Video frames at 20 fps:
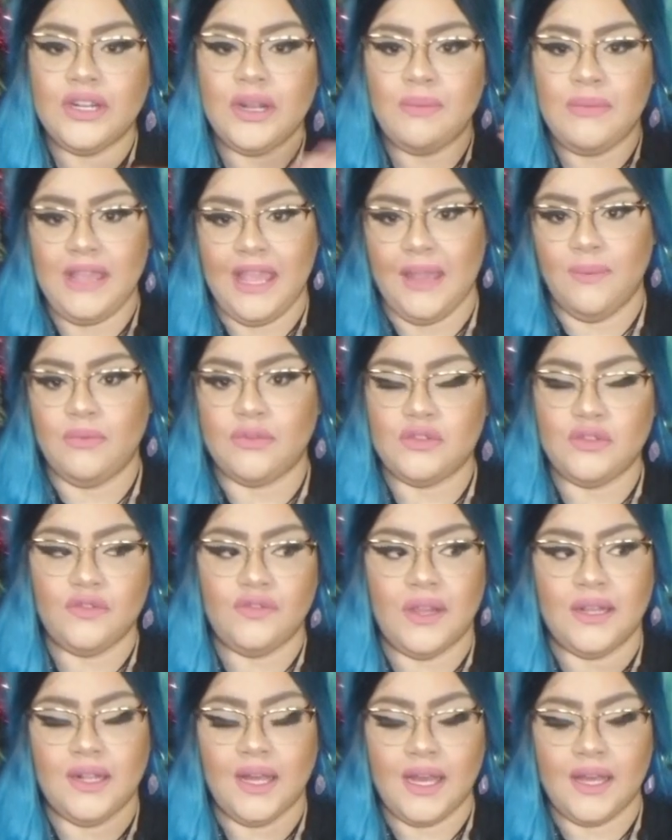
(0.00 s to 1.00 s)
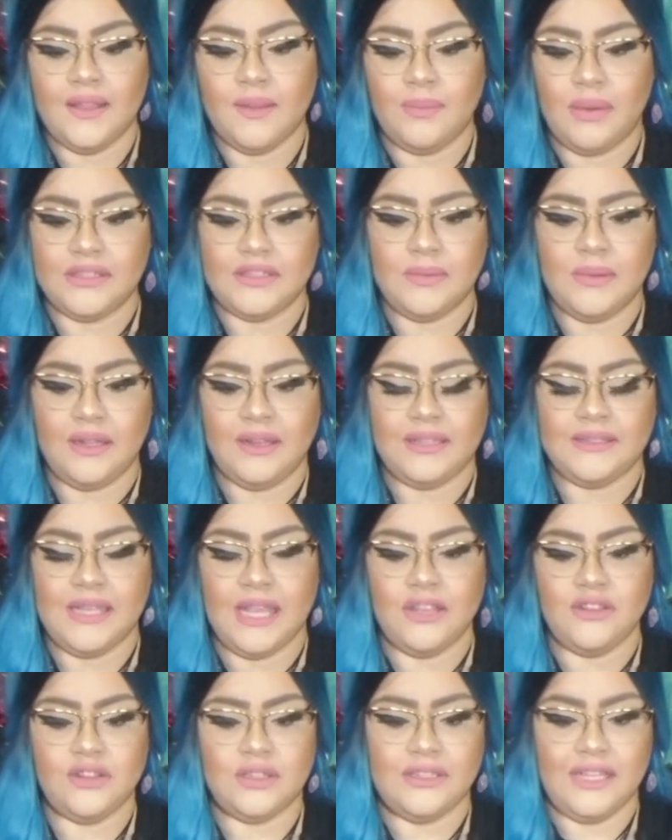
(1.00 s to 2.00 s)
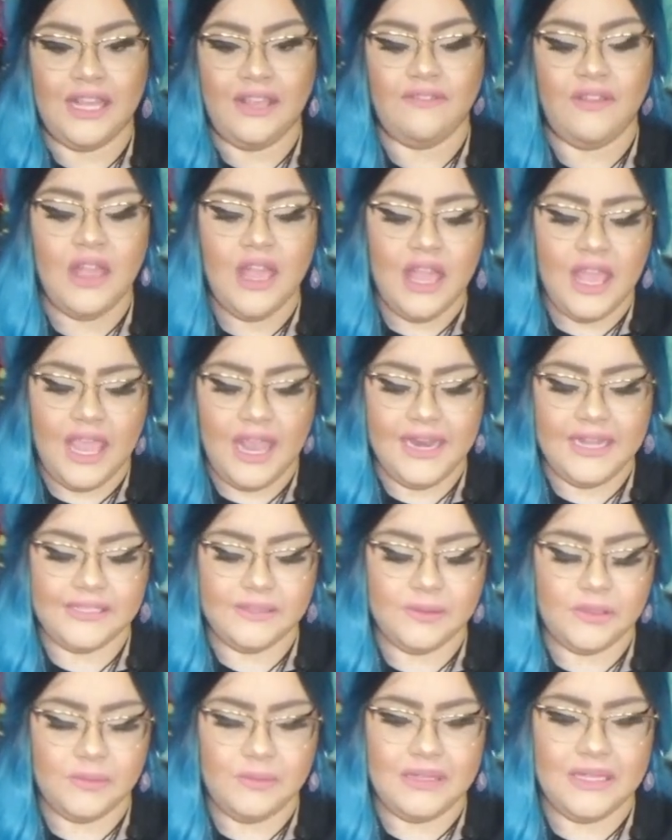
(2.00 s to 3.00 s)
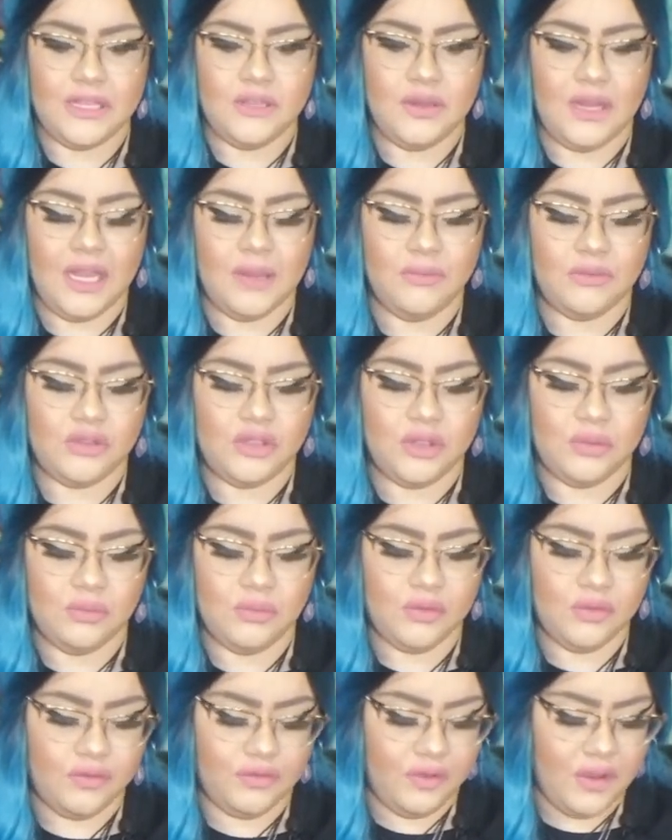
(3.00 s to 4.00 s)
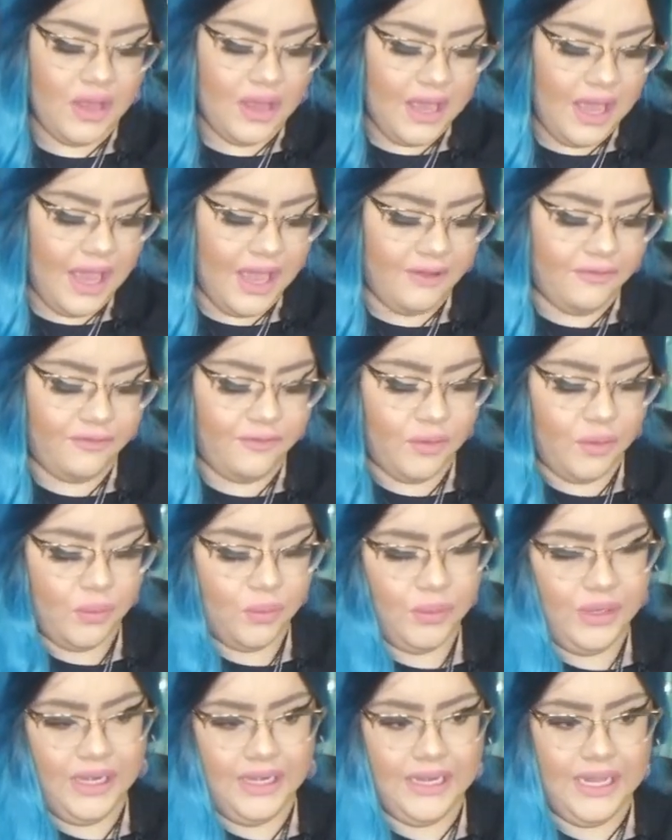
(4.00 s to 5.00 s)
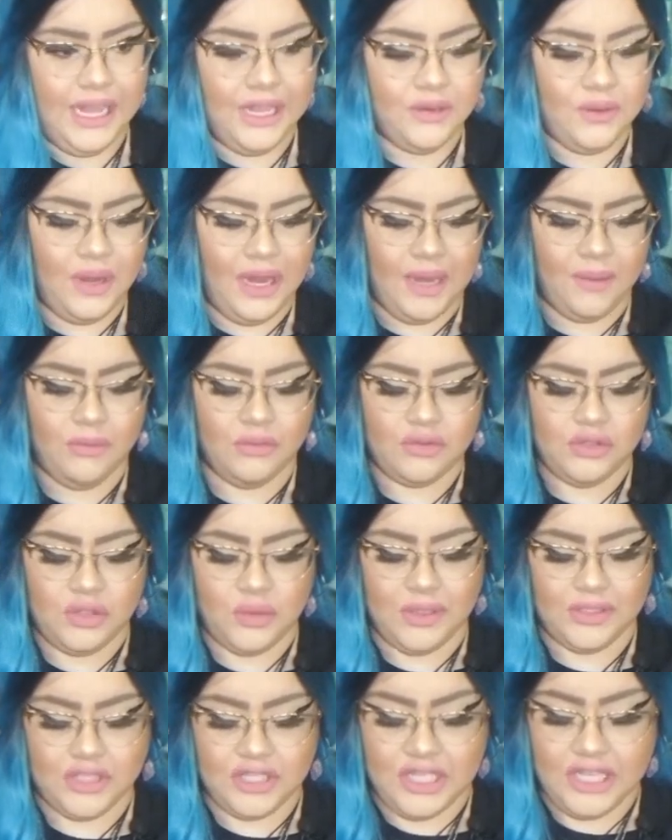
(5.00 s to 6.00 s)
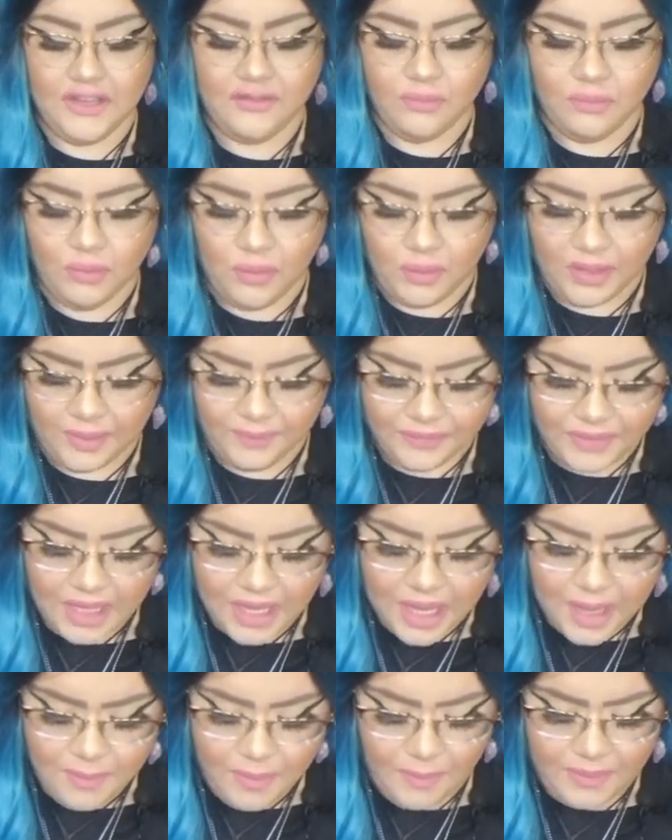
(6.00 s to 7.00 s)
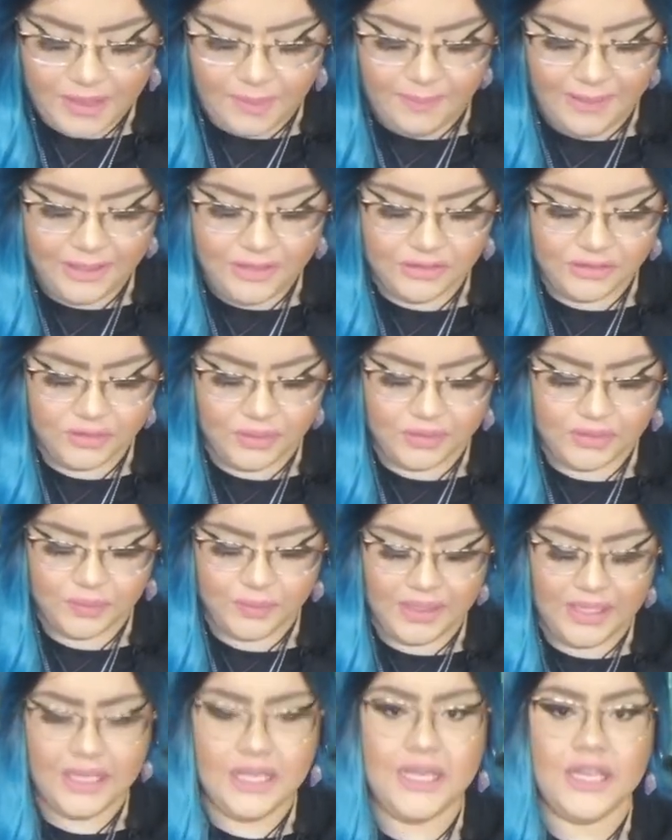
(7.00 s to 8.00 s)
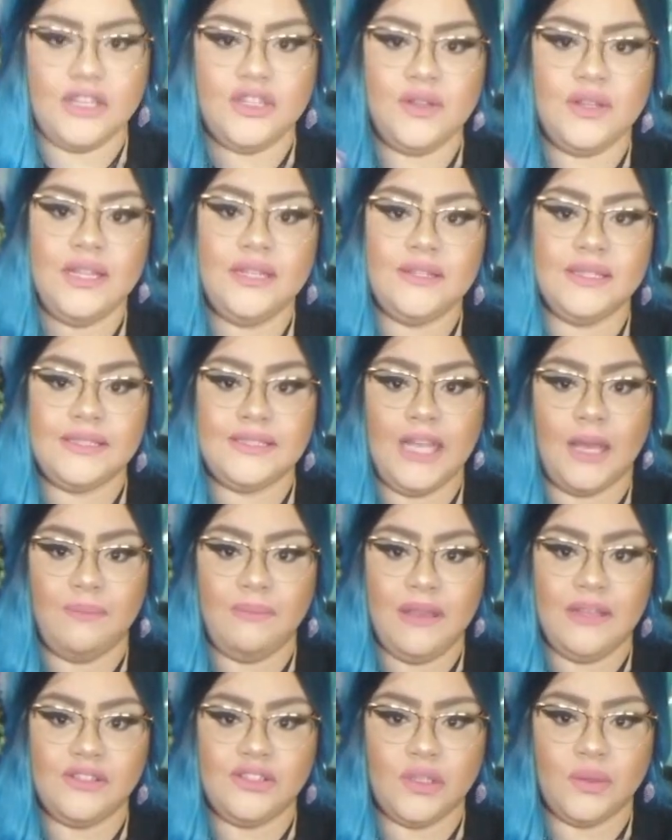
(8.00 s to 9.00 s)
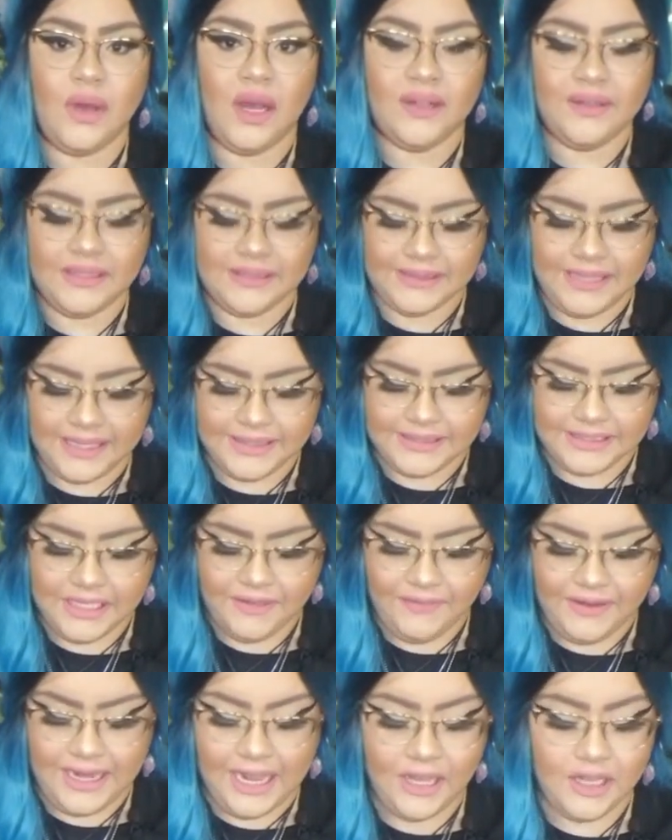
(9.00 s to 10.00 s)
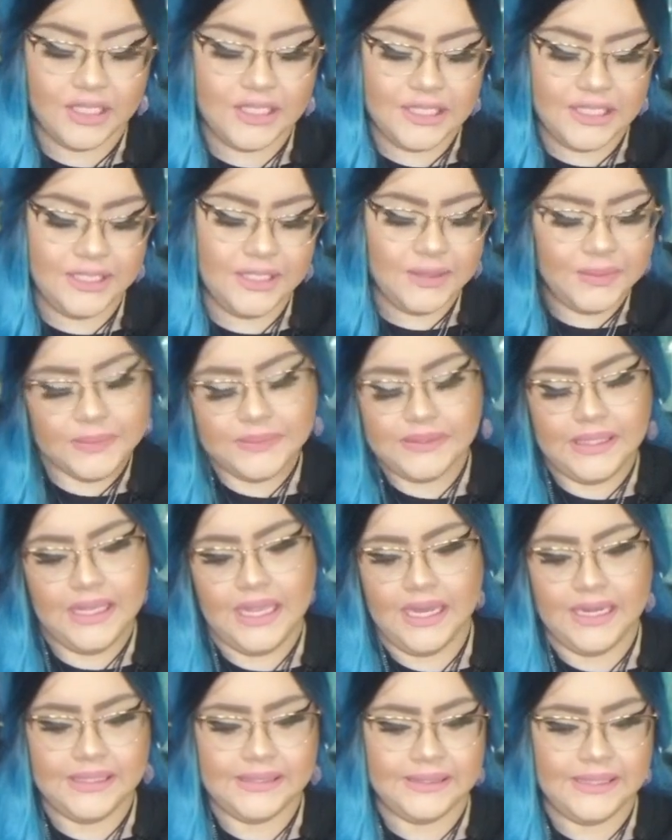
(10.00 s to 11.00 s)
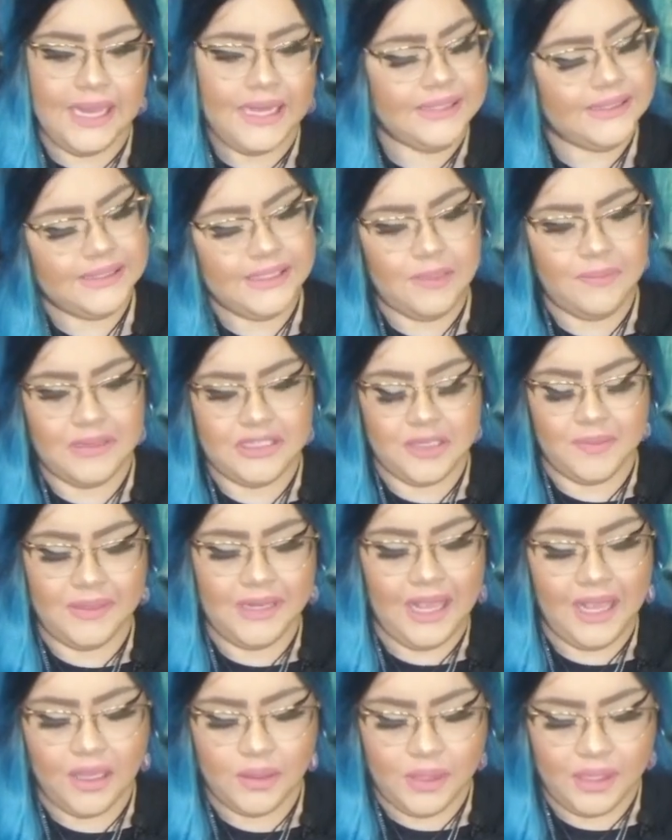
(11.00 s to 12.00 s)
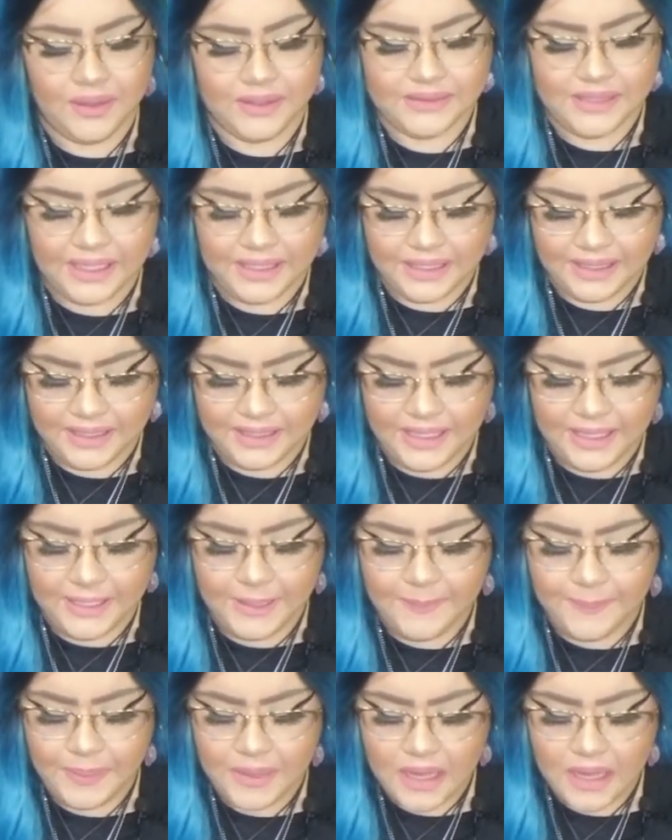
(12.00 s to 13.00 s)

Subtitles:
to be able to find other possibilities in your life, and it seems to be that you're able to move forward and you're able to achieve more. But with the page of swords right here, you need to stop being so undecisive. And I continue to see air signs, Libra, Gemini, Aquarius are here,